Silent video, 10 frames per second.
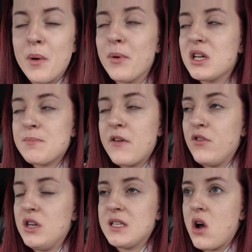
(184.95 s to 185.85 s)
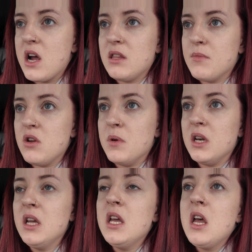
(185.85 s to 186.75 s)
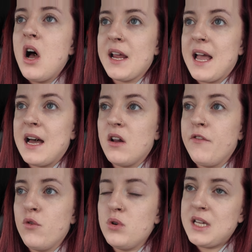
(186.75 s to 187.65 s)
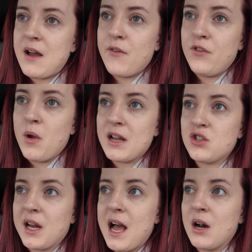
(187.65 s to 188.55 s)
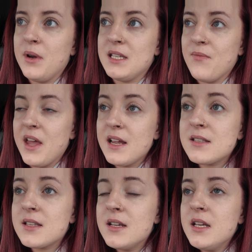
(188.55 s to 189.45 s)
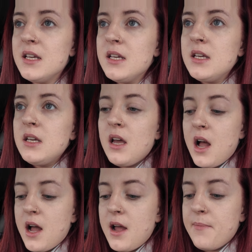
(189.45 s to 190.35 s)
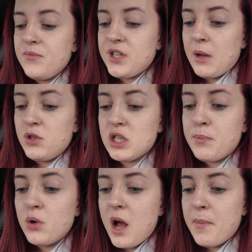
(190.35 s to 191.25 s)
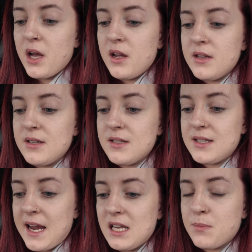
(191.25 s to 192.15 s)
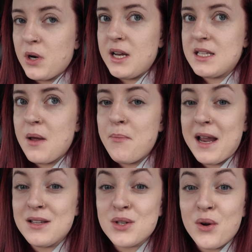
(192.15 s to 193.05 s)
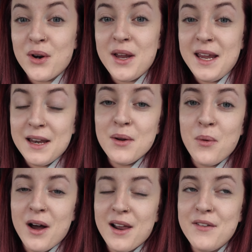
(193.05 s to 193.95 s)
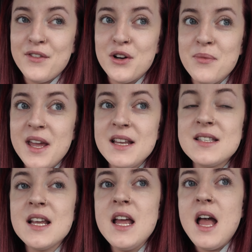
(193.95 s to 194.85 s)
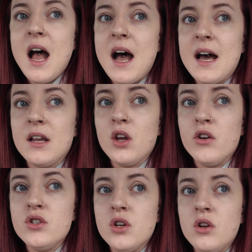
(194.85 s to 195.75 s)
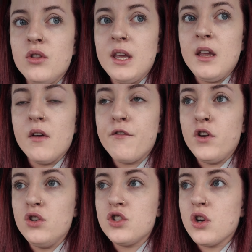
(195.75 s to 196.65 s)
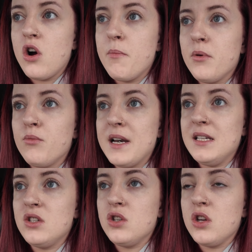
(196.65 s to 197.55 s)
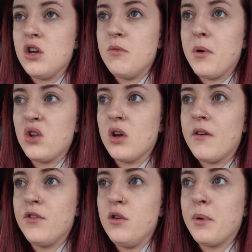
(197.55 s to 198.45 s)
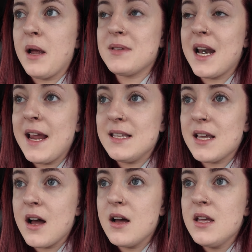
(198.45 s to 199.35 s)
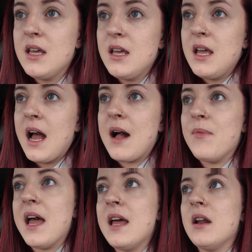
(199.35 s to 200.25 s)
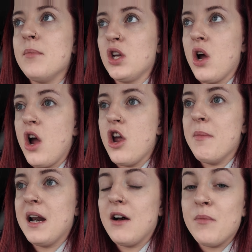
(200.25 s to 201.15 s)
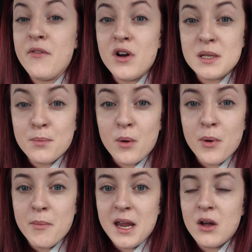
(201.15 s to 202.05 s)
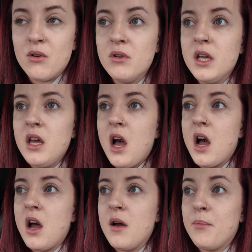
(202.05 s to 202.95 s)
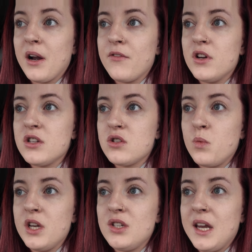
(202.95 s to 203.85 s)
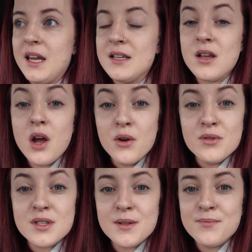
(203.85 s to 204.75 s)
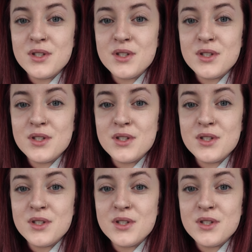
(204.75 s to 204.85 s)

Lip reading: But because my food is high at the moment, I can't afford to have a few extra calories in this. So yeah, we just pulled up at Sainsbury's. Ben's gone in while I film this, and going to do the food shop, ready to do both our food preps later. And then I'm going to go home and have my first proper meal, breakfast, which is oats.